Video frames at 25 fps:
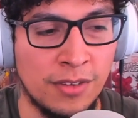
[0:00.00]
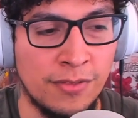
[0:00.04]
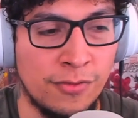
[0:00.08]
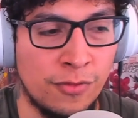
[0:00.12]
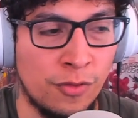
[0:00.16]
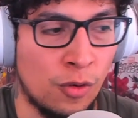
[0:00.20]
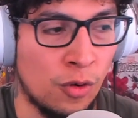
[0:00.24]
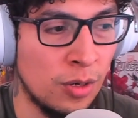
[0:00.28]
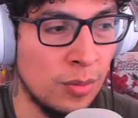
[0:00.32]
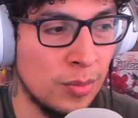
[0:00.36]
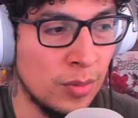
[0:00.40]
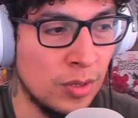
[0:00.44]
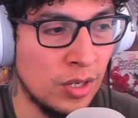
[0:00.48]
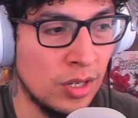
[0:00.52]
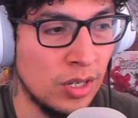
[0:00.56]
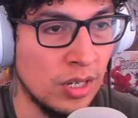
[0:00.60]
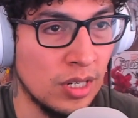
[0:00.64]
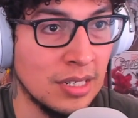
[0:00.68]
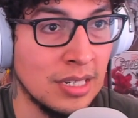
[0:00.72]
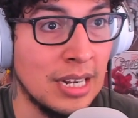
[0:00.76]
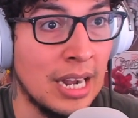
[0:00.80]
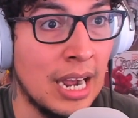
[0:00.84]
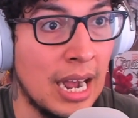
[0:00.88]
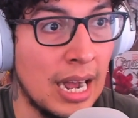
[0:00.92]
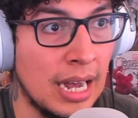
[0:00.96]
a
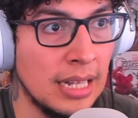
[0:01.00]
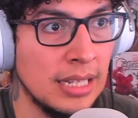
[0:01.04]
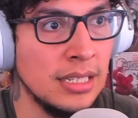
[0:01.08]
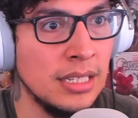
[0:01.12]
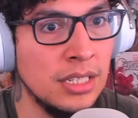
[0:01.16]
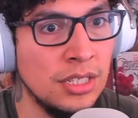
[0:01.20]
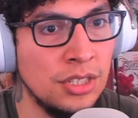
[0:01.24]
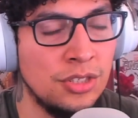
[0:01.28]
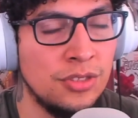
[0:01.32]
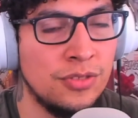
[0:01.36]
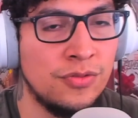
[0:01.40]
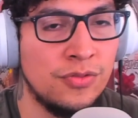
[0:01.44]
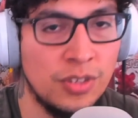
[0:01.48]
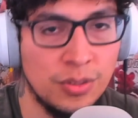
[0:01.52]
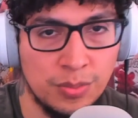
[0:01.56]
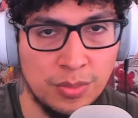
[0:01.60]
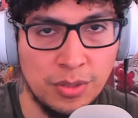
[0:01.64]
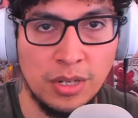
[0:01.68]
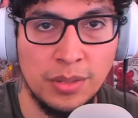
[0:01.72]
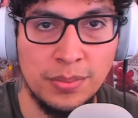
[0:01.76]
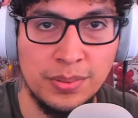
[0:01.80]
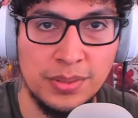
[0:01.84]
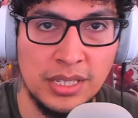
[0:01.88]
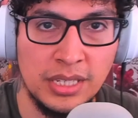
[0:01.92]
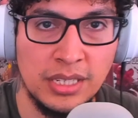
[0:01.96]
former college
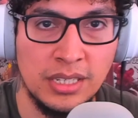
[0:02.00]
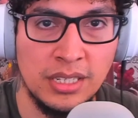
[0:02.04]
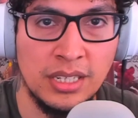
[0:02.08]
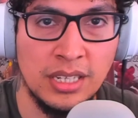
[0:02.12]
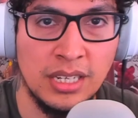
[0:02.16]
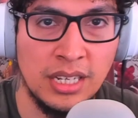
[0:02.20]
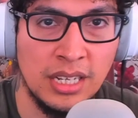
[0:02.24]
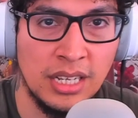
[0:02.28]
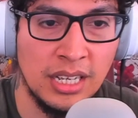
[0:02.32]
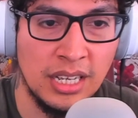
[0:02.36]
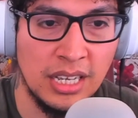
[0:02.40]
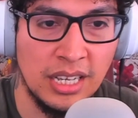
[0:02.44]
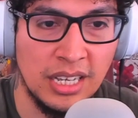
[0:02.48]
football player.